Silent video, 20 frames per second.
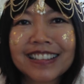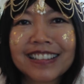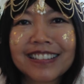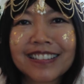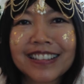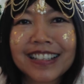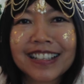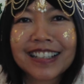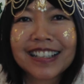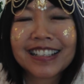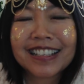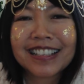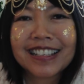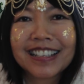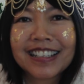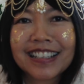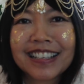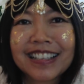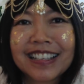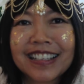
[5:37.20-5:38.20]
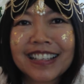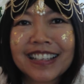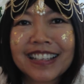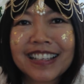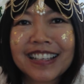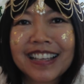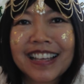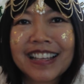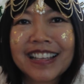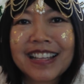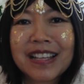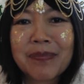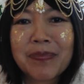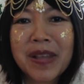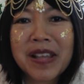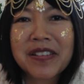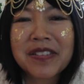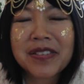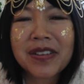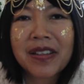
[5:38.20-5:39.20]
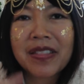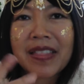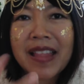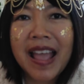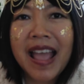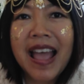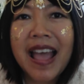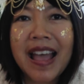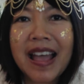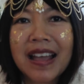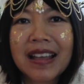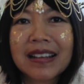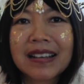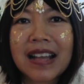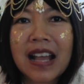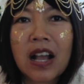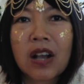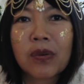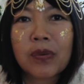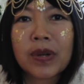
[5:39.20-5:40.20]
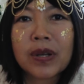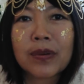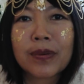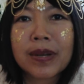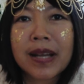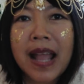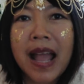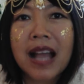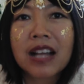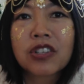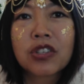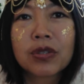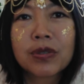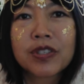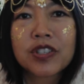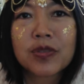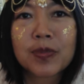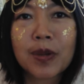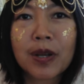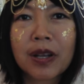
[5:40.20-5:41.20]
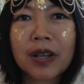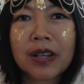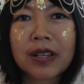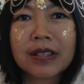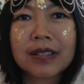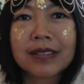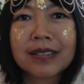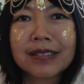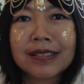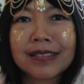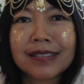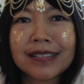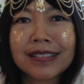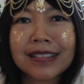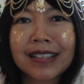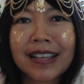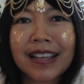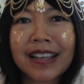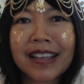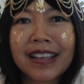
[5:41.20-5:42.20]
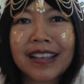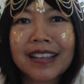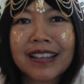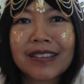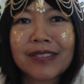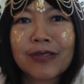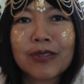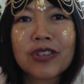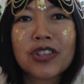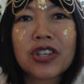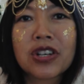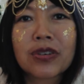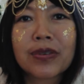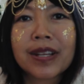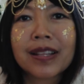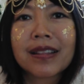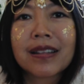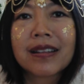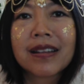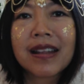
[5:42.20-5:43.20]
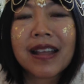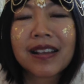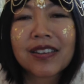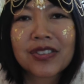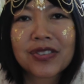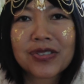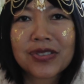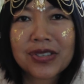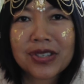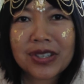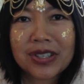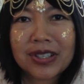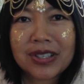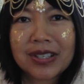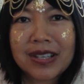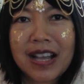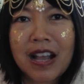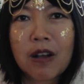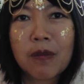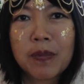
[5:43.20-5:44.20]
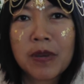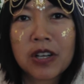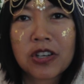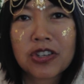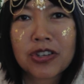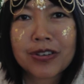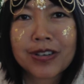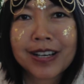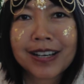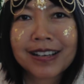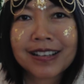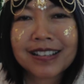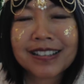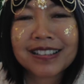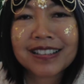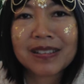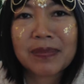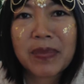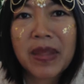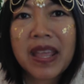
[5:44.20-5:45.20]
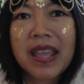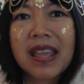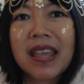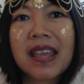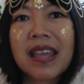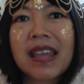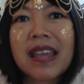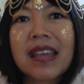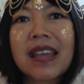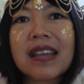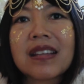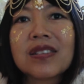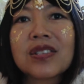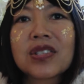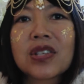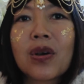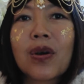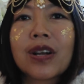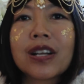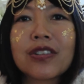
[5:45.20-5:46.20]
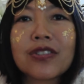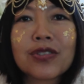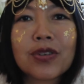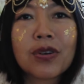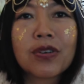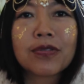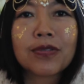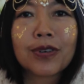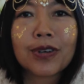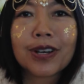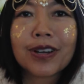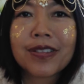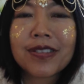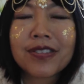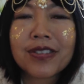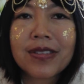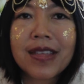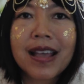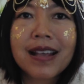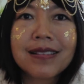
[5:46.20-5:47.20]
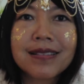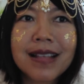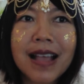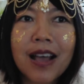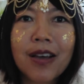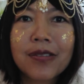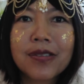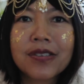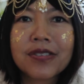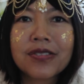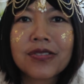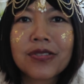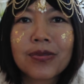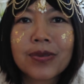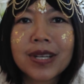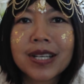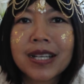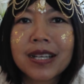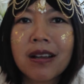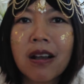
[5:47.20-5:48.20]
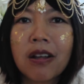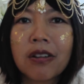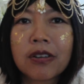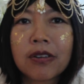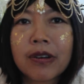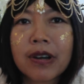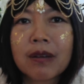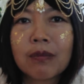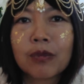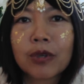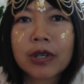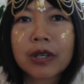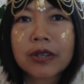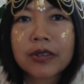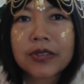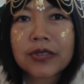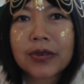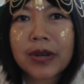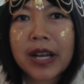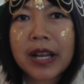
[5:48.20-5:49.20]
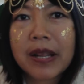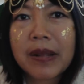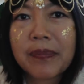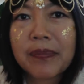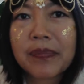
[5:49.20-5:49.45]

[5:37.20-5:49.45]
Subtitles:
right? And then based on that, how we react or respond, okay, will generate the next outpicturing, and so on and so forth. So that's how this 3D hologram works, right?